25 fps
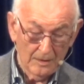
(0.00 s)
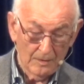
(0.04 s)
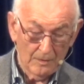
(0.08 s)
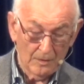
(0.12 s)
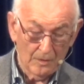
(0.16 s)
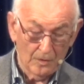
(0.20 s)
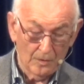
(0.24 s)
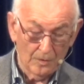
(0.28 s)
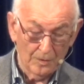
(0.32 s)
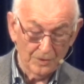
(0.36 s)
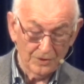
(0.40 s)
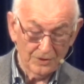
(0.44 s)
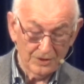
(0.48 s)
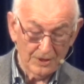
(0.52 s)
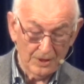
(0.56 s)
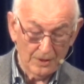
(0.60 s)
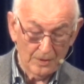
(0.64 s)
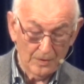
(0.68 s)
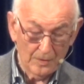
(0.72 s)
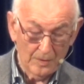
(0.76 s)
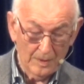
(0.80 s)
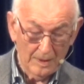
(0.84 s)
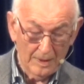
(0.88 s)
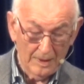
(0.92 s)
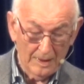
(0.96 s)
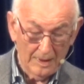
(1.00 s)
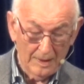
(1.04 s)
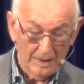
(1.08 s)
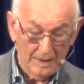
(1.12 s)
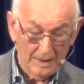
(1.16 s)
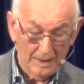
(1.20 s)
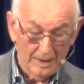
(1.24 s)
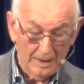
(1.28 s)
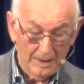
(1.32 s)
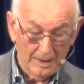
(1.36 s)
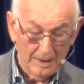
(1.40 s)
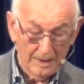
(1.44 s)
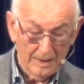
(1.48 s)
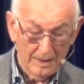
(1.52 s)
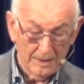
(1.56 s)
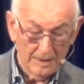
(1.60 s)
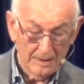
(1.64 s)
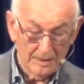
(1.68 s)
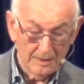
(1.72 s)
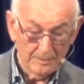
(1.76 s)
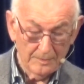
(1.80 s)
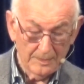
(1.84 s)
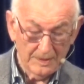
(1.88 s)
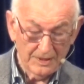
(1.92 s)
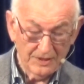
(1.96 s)
But also
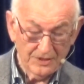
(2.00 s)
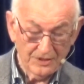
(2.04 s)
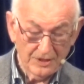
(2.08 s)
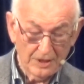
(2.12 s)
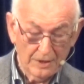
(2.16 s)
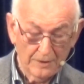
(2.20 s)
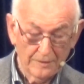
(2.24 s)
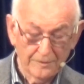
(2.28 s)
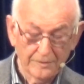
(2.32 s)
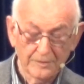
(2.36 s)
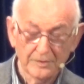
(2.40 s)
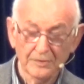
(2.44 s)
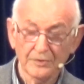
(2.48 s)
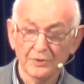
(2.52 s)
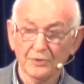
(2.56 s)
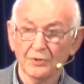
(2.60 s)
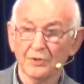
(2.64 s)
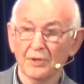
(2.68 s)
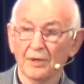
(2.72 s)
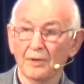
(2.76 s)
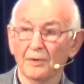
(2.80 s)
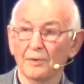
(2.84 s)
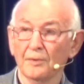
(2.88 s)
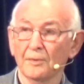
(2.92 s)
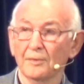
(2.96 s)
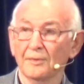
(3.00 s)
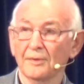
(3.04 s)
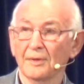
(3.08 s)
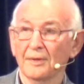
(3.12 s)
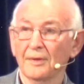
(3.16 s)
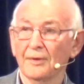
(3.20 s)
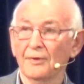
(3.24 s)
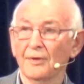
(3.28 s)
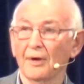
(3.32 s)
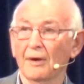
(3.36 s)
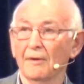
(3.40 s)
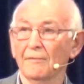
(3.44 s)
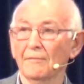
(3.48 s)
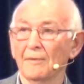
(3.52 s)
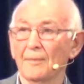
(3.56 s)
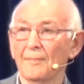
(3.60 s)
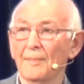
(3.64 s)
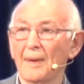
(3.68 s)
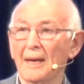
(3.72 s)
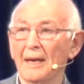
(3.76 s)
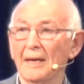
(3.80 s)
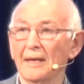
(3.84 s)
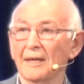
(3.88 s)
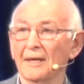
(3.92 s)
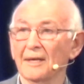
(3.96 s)
be self-controlled, not
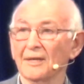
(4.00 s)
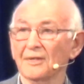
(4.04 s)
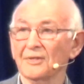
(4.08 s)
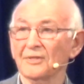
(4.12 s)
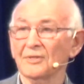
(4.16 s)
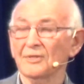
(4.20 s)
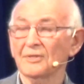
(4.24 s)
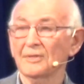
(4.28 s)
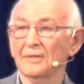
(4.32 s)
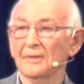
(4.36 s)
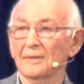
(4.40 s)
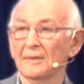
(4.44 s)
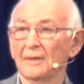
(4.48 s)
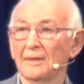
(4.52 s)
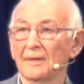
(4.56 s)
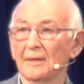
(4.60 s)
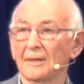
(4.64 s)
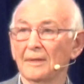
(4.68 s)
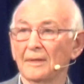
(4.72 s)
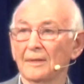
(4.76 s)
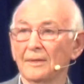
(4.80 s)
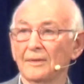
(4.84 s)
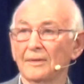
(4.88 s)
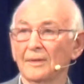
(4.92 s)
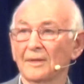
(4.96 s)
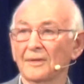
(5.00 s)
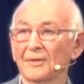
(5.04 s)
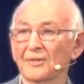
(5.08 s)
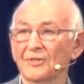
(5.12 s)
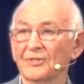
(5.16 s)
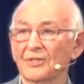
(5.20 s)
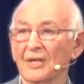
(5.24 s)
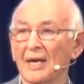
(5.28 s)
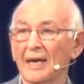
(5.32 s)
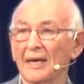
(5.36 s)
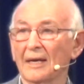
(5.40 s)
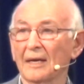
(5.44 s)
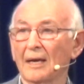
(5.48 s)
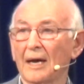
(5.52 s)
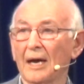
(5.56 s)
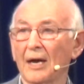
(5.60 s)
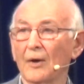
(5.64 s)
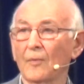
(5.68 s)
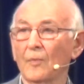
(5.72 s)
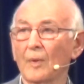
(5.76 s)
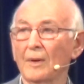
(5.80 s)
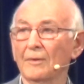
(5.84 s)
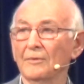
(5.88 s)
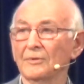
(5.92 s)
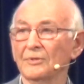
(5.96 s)
rebellious, not saying,
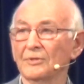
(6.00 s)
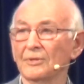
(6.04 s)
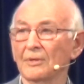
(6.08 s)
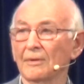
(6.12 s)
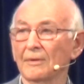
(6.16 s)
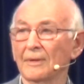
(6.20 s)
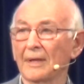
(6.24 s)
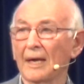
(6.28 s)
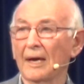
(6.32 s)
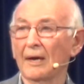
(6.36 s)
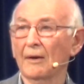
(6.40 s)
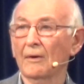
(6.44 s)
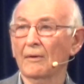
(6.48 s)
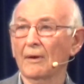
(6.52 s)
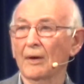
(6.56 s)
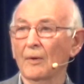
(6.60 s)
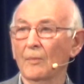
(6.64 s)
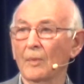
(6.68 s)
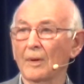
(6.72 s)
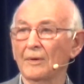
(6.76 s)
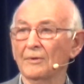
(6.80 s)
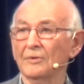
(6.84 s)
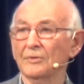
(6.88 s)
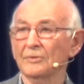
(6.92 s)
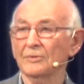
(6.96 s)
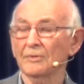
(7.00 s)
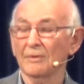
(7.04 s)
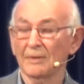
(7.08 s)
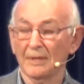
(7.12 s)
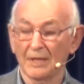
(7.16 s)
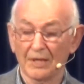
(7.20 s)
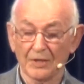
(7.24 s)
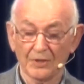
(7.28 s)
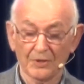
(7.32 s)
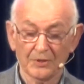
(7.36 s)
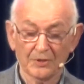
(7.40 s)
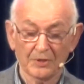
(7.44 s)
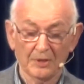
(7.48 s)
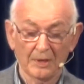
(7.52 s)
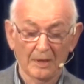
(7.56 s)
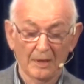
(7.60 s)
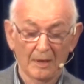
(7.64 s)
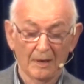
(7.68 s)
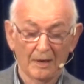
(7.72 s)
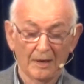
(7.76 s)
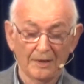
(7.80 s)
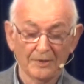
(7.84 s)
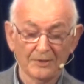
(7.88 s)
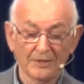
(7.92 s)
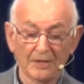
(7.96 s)
I won't do that, I won't do this,
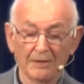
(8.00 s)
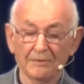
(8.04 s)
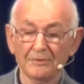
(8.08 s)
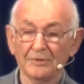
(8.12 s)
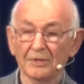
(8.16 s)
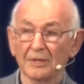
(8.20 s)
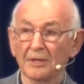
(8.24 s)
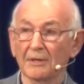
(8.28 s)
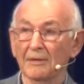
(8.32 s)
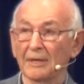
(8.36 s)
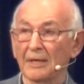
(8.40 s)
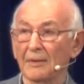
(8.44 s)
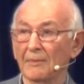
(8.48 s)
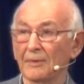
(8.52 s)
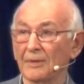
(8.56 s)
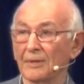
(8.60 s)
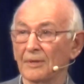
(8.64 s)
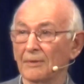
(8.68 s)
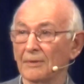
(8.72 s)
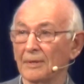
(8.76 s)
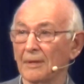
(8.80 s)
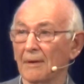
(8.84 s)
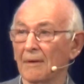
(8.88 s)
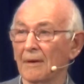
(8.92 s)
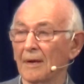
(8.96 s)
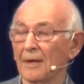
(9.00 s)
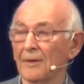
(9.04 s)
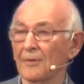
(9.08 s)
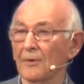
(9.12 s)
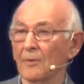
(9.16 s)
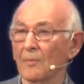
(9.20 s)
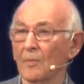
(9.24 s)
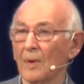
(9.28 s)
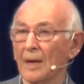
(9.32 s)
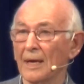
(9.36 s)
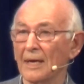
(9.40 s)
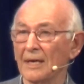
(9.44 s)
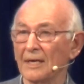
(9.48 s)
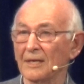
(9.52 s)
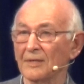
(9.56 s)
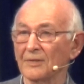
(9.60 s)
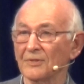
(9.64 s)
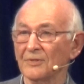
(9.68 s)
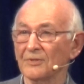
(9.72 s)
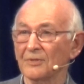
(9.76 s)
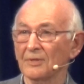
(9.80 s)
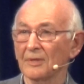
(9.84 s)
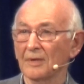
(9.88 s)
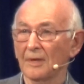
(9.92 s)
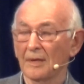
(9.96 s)
I don't agree with you. There are other
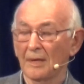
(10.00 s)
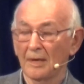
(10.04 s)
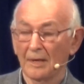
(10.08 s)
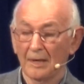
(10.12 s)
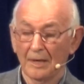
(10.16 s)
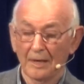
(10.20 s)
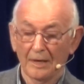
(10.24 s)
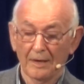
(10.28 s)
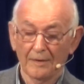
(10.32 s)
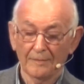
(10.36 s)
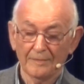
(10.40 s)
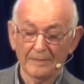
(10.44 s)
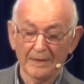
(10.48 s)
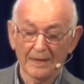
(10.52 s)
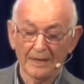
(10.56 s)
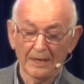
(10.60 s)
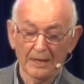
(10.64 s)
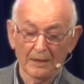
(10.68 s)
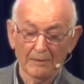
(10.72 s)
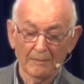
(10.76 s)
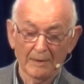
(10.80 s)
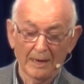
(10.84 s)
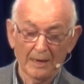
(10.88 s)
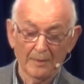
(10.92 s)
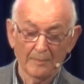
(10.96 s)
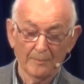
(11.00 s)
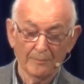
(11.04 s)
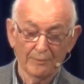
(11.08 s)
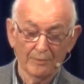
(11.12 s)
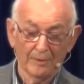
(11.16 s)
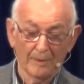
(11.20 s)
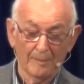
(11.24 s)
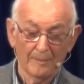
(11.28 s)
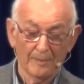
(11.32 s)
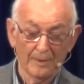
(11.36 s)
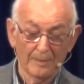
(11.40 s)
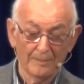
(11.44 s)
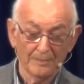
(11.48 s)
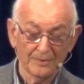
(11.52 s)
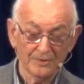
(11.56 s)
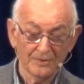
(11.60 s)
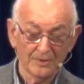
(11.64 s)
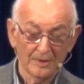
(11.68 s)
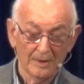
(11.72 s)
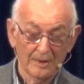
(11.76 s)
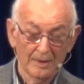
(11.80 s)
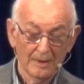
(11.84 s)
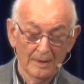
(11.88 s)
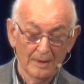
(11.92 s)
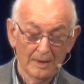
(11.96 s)
ways of getting around problems
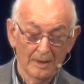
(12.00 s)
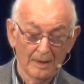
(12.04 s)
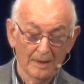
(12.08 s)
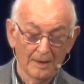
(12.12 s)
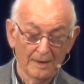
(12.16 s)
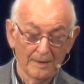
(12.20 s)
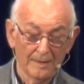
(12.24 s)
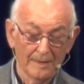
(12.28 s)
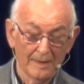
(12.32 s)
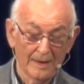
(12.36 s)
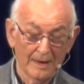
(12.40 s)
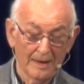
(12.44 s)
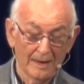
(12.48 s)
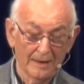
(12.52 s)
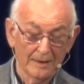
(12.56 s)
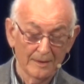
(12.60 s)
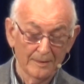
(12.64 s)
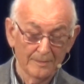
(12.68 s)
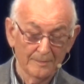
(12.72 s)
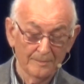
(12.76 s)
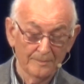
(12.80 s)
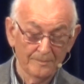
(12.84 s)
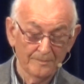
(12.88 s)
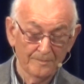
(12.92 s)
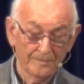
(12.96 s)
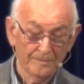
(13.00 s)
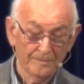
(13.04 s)
like that.